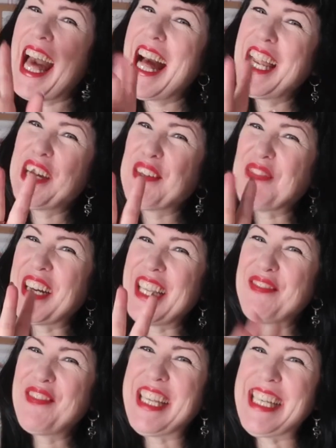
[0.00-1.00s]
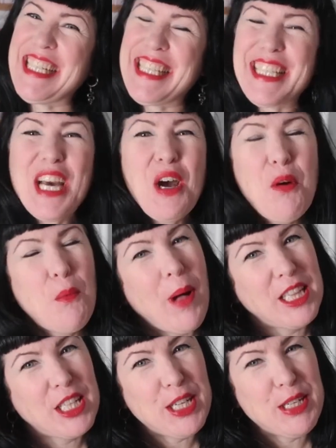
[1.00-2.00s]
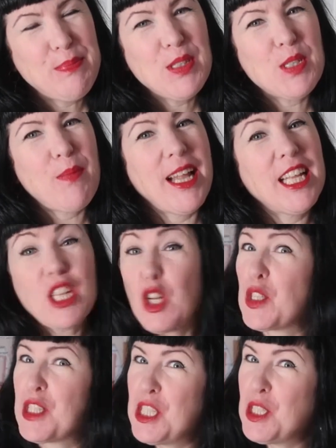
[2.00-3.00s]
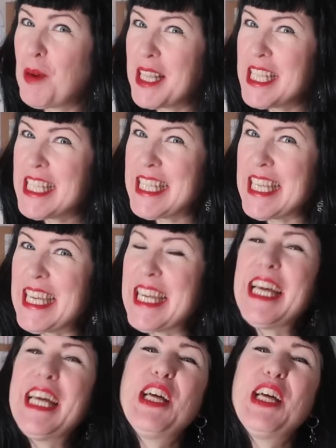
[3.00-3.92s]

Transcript: Hello my lovelies, welcome to my little cottage by the sea,